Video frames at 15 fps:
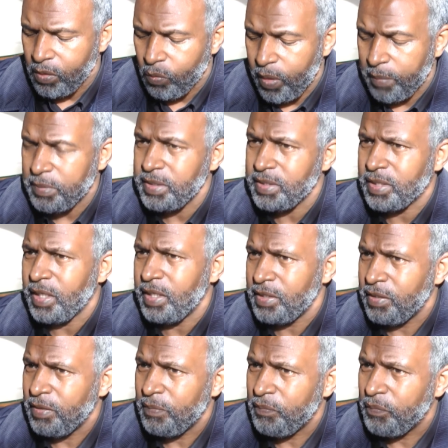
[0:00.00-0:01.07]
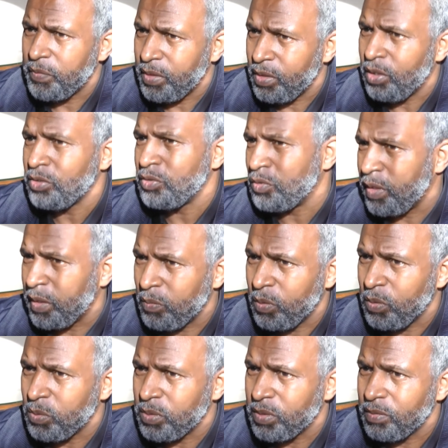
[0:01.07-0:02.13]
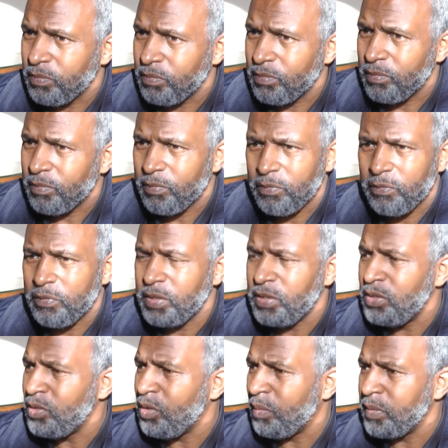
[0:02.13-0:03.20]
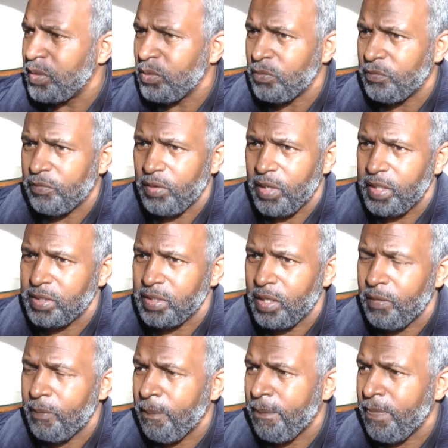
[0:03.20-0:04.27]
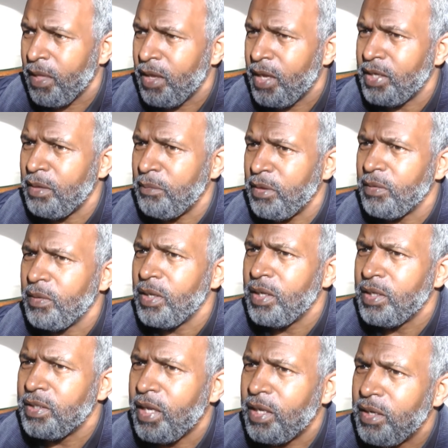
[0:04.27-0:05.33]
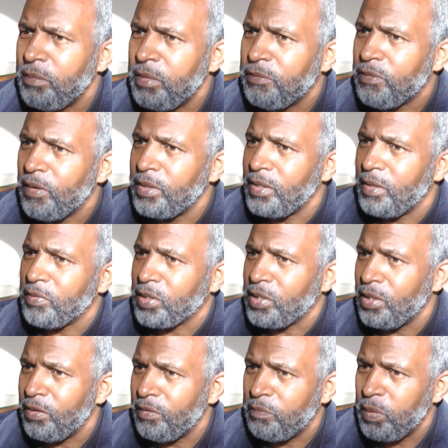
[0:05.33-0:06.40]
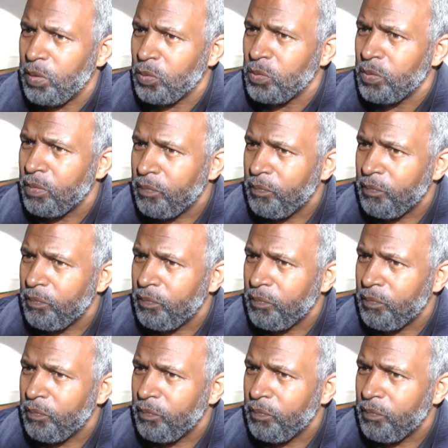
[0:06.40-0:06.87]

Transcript: Wembley Stadium, Andre Ward, phenomenal fighter. Let me throw another curveball.